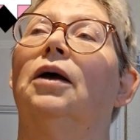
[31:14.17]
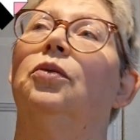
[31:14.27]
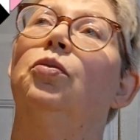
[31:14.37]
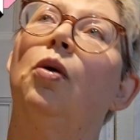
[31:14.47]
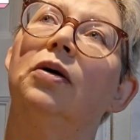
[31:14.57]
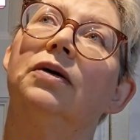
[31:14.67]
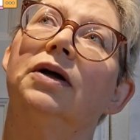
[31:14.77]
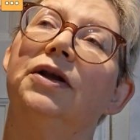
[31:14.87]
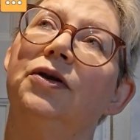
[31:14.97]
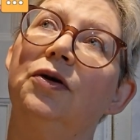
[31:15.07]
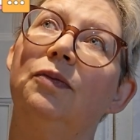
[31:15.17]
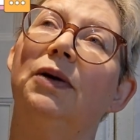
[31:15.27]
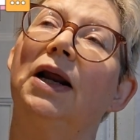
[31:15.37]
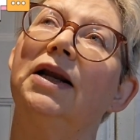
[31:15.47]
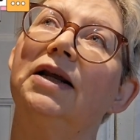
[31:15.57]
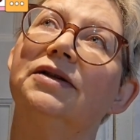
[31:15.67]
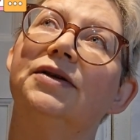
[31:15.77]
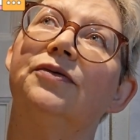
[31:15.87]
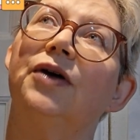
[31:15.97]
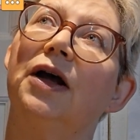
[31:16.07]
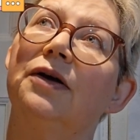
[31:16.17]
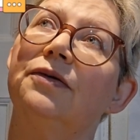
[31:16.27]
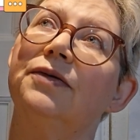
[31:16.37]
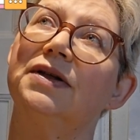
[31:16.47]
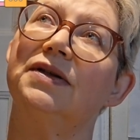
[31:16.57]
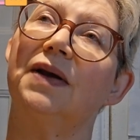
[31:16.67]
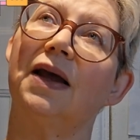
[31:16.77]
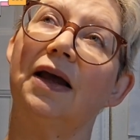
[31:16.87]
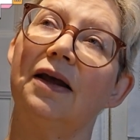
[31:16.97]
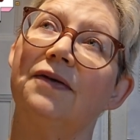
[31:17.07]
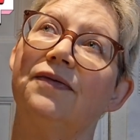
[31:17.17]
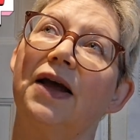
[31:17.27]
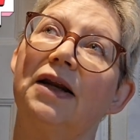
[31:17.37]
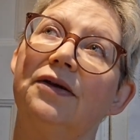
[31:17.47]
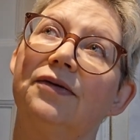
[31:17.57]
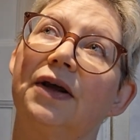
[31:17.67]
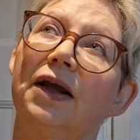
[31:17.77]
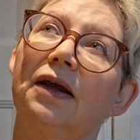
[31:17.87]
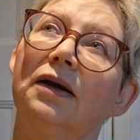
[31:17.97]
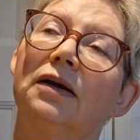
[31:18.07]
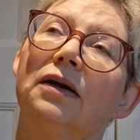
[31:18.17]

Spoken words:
what are you planning to grow this year, if anything?